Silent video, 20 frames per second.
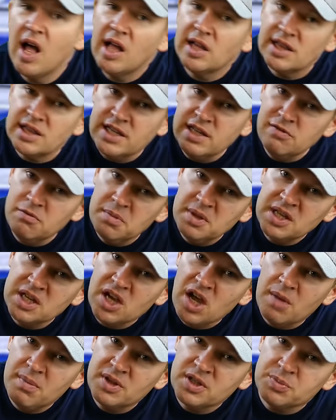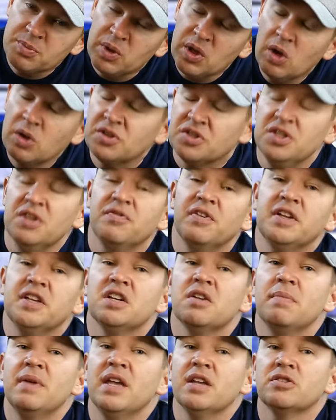leave them in the comments below. I'll see if I can
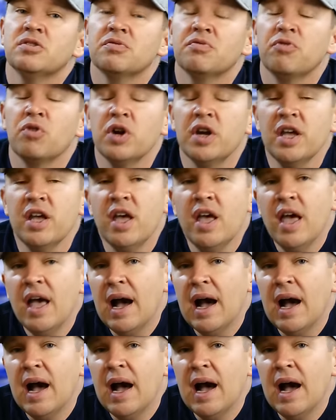get them answered for you.